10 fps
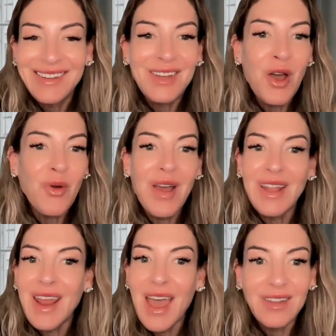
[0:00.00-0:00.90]
No
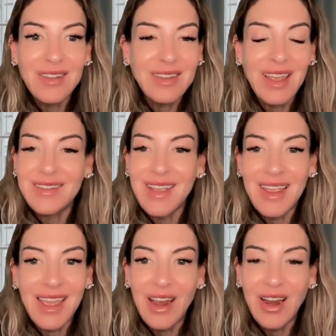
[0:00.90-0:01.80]
one else can
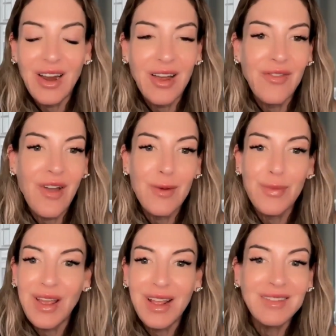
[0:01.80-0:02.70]
take care of our
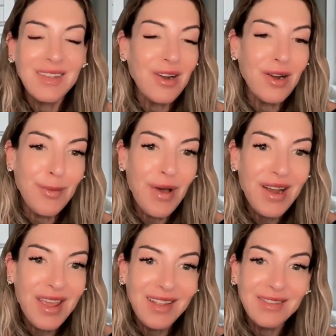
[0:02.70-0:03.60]
brains and our
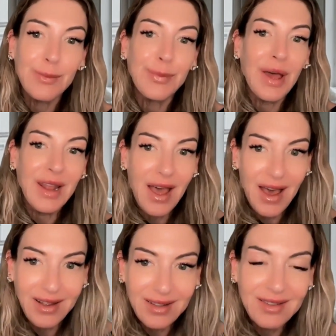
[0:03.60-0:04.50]
bodies but
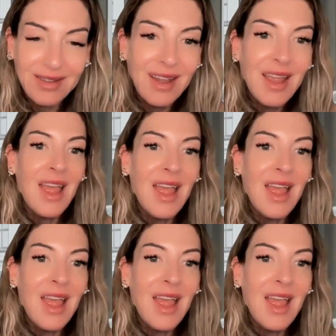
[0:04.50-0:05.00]
us.